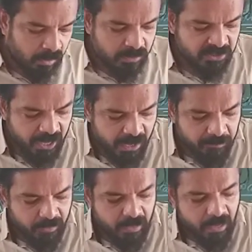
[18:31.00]

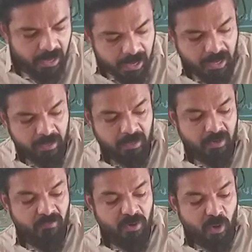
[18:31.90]
stem
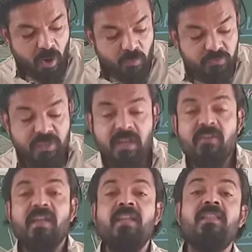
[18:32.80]
and we'll
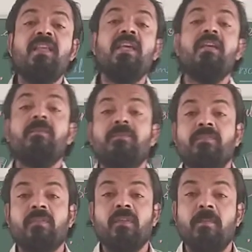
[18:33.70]
observe in the
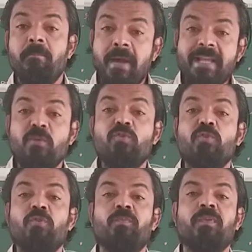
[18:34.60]

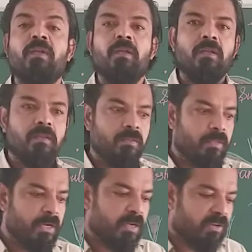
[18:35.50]
microscope.
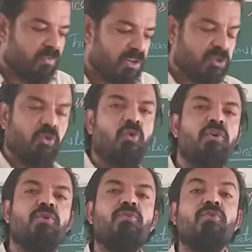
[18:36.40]
Then it will show
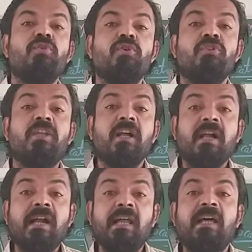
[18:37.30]
you
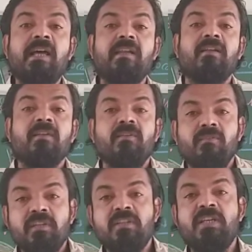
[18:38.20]
the color
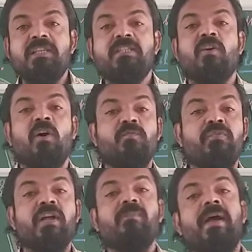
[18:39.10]
which is
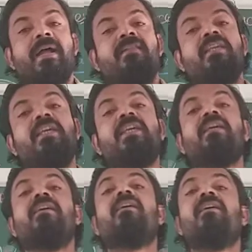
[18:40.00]
observed by
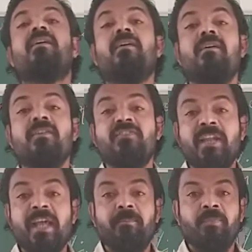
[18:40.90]
the
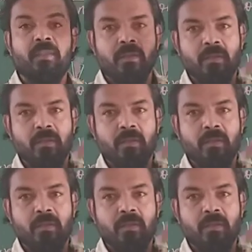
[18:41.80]
stem.